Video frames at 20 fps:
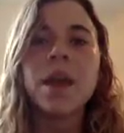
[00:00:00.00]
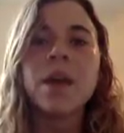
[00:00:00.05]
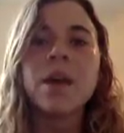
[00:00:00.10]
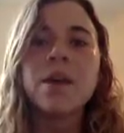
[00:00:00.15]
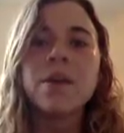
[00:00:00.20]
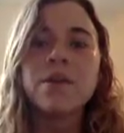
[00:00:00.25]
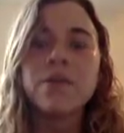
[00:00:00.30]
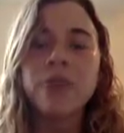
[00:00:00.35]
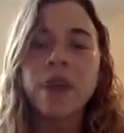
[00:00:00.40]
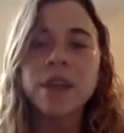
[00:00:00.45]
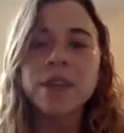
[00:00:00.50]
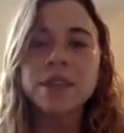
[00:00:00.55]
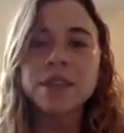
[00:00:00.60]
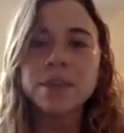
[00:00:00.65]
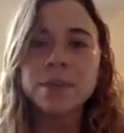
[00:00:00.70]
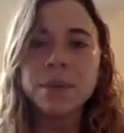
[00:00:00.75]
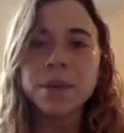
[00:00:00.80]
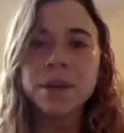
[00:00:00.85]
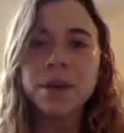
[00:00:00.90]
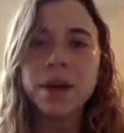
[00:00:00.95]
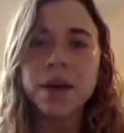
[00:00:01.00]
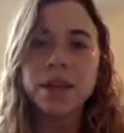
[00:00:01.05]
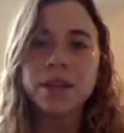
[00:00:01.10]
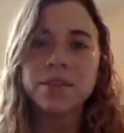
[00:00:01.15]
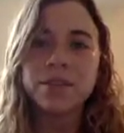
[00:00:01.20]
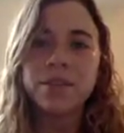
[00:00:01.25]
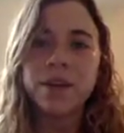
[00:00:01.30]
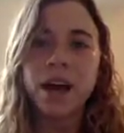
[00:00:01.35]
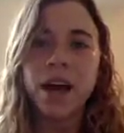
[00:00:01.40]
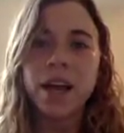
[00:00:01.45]
Fats can be
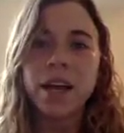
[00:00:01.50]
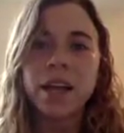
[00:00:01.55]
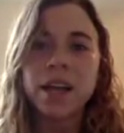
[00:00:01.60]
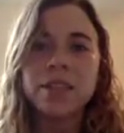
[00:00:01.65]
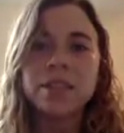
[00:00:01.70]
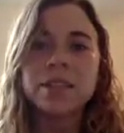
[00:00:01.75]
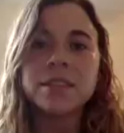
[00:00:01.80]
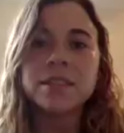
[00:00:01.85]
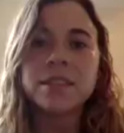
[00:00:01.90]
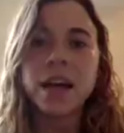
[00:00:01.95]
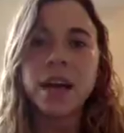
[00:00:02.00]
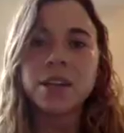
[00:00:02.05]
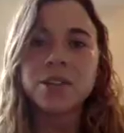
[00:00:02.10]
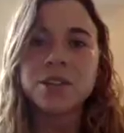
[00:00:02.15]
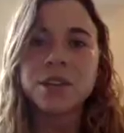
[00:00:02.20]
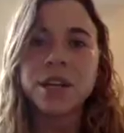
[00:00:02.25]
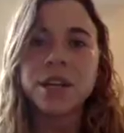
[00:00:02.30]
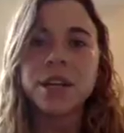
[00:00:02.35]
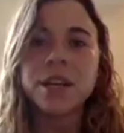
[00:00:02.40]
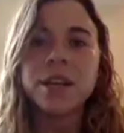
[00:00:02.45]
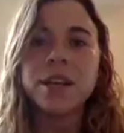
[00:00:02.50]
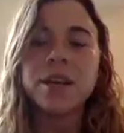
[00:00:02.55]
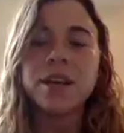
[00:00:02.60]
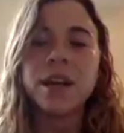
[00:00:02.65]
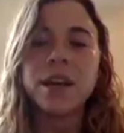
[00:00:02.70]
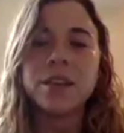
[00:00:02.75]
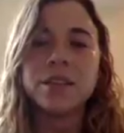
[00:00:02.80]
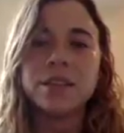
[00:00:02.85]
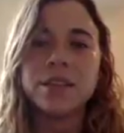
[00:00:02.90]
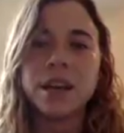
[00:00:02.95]
classified into saturated and
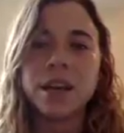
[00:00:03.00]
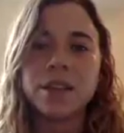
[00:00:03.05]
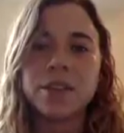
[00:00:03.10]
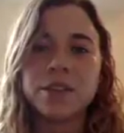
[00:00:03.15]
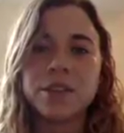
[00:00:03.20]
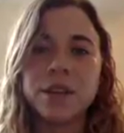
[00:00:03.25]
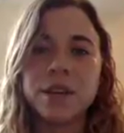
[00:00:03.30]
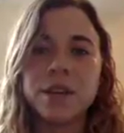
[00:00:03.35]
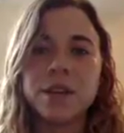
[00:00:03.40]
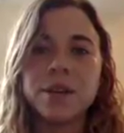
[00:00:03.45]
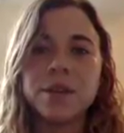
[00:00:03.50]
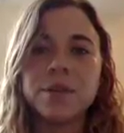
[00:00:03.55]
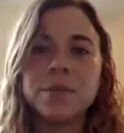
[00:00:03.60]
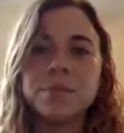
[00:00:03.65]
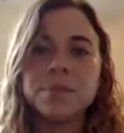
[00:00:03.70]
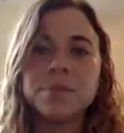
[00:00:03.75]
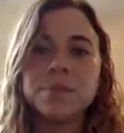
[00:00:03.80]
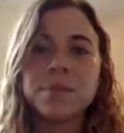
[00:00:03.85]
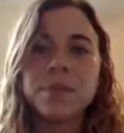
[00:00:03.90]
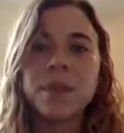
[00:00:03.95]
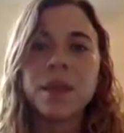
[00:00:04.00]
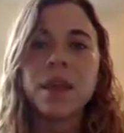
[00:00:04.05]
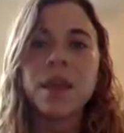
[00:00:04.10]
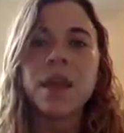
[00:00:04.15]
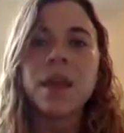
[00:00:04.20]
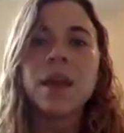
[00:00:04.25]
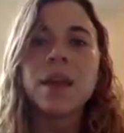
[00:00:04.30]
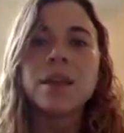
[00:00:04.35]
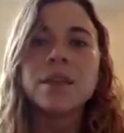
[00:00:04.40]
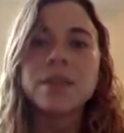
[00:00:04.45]
unsaturated.
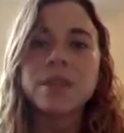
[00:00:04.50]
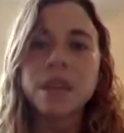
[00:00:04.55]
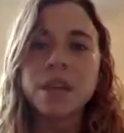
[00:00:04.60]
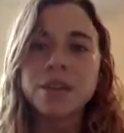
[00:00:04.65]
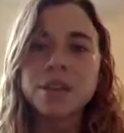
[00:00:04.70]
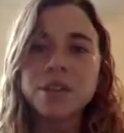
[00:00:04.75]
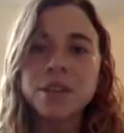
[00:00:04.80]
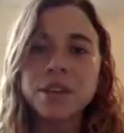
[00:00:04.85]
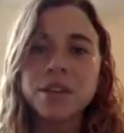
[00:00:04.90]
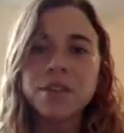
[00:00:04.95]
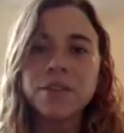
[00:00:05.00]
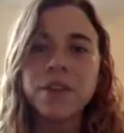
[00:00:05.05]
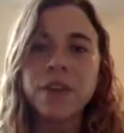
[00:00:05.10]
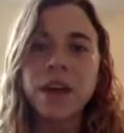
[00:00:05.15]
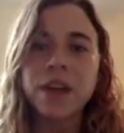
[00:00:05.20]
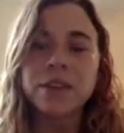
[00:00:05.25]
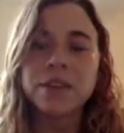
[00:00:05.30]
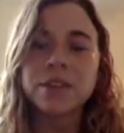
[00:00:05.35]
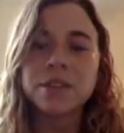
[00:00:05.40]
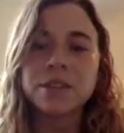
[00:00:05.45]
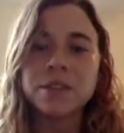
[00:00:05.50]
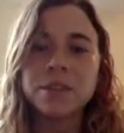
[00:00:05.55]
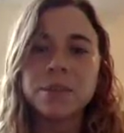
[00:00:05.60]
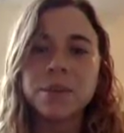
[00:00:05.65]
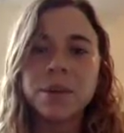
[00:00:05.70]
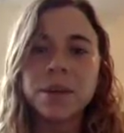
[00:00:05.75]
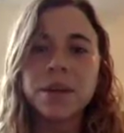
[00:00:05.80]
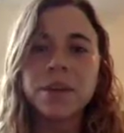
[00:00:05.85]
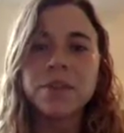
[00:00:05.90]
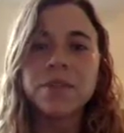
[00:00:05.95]
Saturated fats are
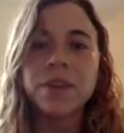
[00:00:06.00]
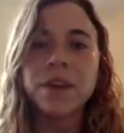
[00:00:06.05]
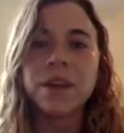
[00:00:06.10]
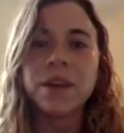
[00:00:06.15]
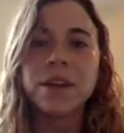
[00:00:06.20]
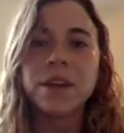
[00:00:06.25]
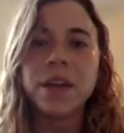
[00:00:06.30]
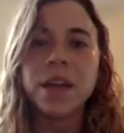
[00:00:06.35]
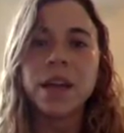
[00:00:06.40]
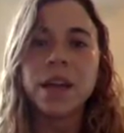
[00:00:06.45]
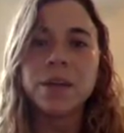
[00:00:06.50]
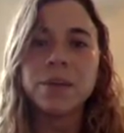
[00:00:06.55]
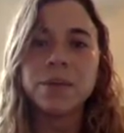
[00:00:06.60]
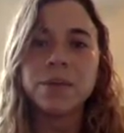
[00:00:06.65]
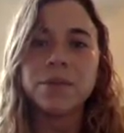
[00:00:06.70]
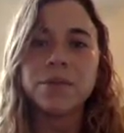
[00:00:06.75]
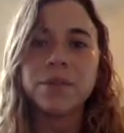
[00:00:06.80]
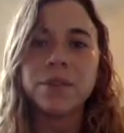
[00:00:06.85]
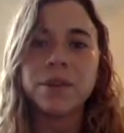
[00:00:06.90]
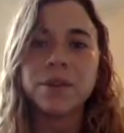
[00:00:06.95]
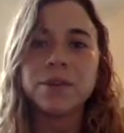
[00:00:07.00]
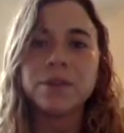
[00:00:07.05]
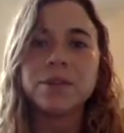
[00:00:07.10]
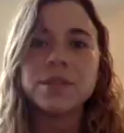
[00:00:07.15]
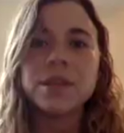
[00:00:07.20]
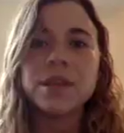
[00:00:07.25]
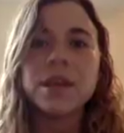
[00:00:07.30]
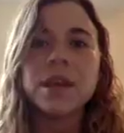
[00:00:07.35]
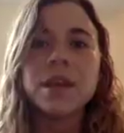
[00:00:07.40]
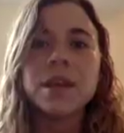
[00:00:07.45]
typically found in animal foods,
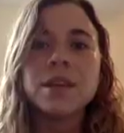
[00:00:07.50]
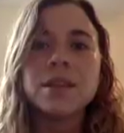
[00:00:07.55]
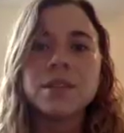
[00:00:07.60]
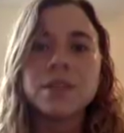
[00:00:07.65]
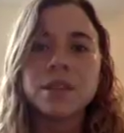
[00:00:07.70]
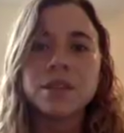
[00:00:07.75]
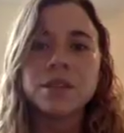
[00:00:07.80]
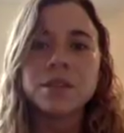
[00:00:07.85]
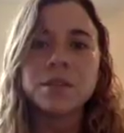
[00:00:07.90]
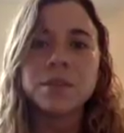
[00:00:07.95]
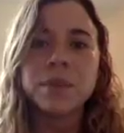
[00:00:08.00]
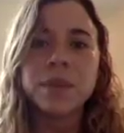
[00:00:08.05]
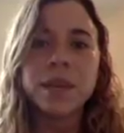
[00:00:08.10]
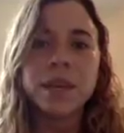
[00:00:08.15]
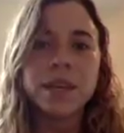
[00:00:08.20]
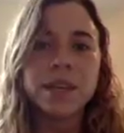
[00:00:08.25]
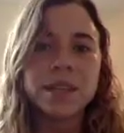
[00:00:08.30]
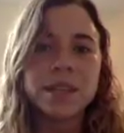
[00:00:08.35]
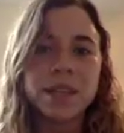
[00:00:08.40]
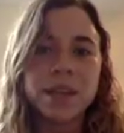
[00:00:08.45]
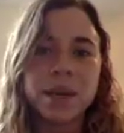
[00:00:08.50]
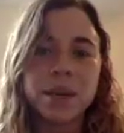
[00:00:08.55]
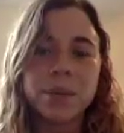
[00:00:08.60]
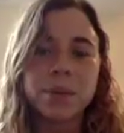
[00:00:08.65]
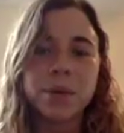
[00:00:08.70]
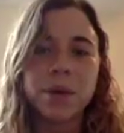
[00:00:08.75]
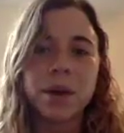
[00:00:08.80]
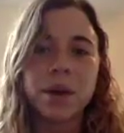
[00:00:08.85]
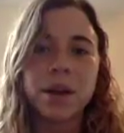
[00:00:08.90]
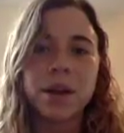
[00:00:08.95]
such as meat and dairy
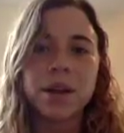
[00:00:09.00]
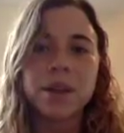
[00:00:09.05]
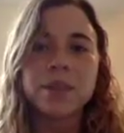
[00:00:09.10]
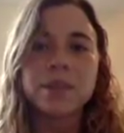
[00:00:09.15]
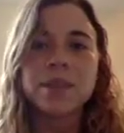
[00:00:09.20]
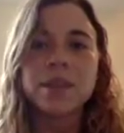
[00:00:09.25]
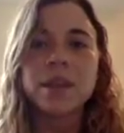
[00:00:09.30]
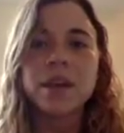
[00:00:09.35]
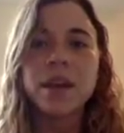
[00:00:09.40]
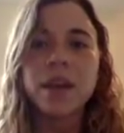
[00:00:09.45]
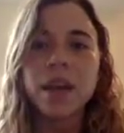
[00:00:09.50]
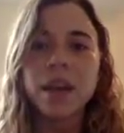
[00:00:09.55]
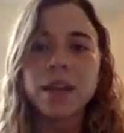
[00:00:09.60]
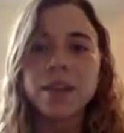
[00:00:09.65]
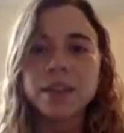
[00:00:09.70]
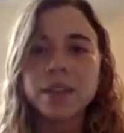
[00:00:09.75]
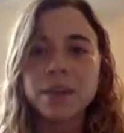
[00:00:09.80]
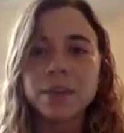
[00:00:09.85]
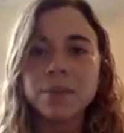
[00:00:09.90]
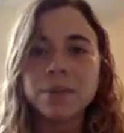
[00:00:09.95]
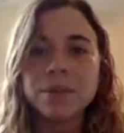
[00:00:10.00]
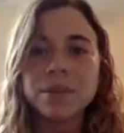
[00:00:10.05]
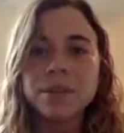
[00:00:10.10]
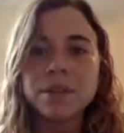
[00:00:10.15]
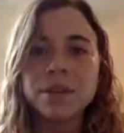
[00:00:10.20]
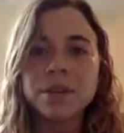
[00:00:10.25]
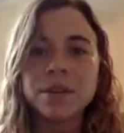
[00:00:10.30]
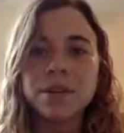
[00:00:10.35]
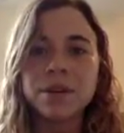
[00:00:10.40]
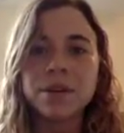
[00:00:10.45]
products. Examples
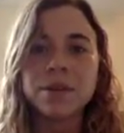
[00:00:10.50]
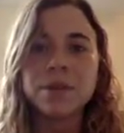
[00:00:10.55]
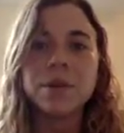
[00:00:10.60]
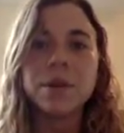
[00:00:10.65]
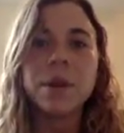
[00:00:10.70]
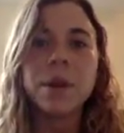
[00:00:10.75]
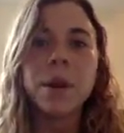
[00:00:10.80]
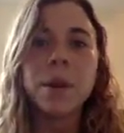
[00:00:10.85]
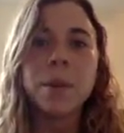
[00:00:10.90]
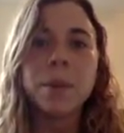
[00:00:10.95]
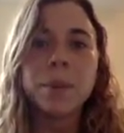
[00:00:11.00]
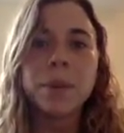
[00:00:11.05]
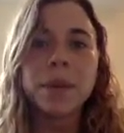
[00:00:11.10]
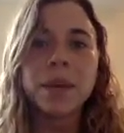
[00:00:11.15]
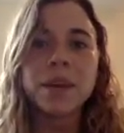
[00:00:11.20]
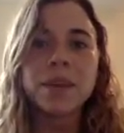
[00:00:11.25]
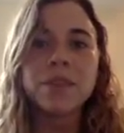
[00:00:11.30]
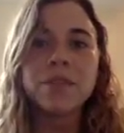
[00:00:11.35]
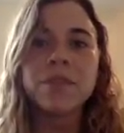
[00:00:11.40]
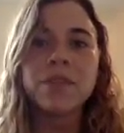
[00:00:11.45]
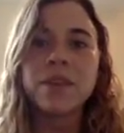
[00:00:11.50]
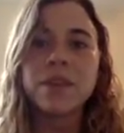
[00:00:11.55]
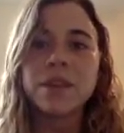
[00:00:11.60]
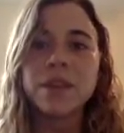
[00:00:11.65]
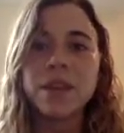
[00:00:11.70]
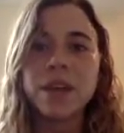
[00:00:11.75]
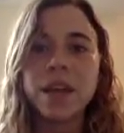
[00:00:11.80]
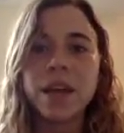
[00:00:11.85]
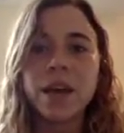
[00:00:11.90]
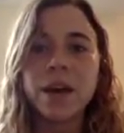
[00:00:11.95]
include beef,
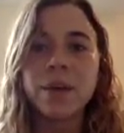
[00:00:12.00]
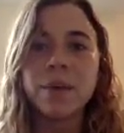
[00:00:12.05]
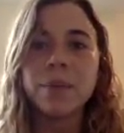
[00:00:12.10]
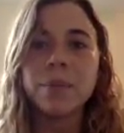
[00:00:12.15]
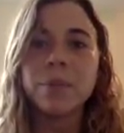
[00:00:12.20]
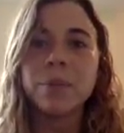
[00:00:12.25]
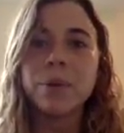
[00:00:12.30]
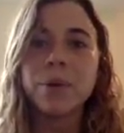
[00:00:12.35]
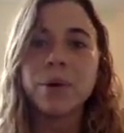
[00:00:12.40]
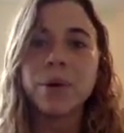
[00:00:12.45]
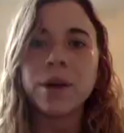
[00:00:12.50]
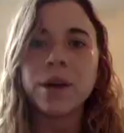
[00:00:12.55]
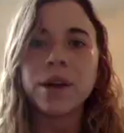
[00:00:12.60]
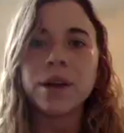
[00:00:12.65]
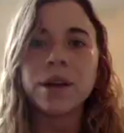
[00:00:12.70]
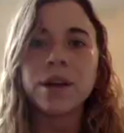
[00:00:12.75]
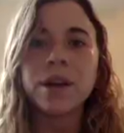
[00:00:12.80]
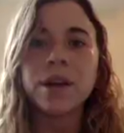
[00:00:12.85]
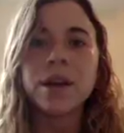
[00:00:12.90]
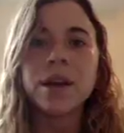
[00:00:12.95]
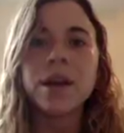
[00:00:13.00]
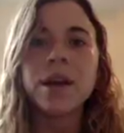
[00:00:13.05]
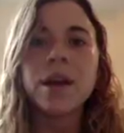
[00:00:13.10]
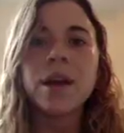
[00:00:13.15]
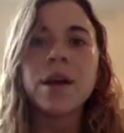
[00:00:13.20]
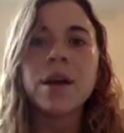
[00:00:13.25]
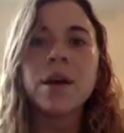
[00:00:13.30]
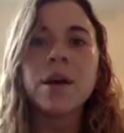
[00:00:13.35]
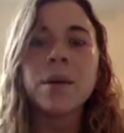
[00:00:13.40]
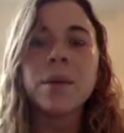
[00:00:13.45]
lamb, pork,
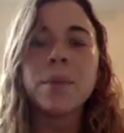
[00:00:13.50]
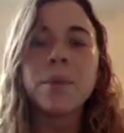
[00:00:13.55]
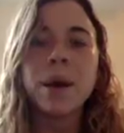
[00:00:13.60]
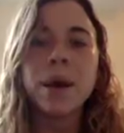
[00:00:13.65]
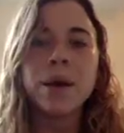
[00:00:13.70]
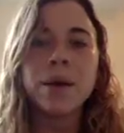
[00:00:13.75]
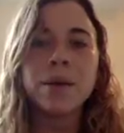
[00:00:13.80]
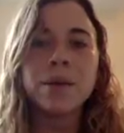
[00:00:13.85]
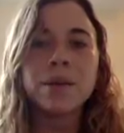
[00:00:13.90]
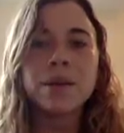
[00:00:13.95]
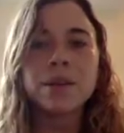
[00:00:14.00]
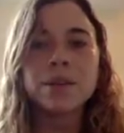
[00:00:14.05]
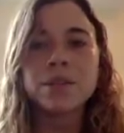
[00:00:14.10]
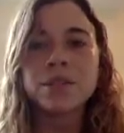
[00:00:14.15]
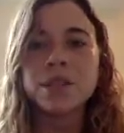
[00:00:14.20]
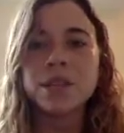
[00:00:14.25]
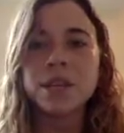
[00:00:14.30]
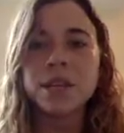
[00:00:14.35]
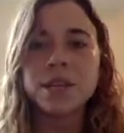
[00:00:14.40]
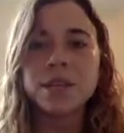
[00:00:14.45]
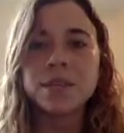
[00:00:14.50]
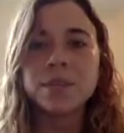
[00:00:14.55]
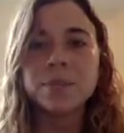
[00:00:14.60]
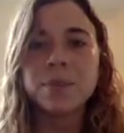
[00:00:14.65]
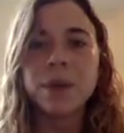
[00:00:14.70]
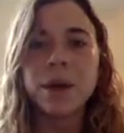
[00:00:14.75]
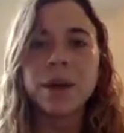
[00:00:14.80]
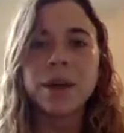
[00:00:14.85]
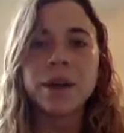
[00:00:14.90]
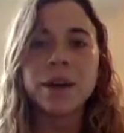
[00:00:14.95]
milk, cheese,
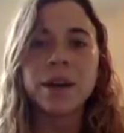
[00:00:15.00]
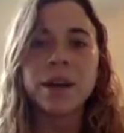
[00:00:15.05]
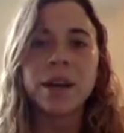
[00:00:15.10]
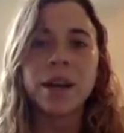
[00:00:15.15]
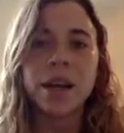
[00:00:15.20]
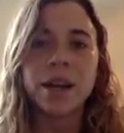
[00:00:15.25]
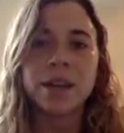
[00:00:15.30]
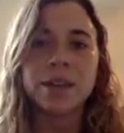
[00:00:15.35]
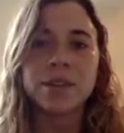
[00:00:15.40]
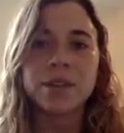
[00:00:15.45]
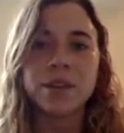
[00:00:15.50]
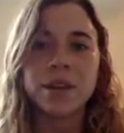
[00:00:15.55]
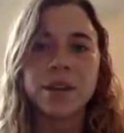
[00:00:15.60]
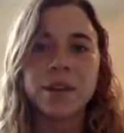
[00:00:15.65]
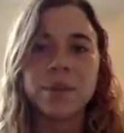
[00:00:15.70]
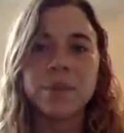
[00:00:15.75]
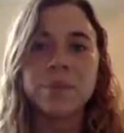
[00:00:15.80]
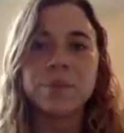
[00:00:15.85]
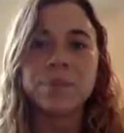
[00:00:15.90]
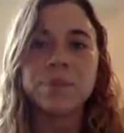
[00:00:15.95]
butter, and ice cream.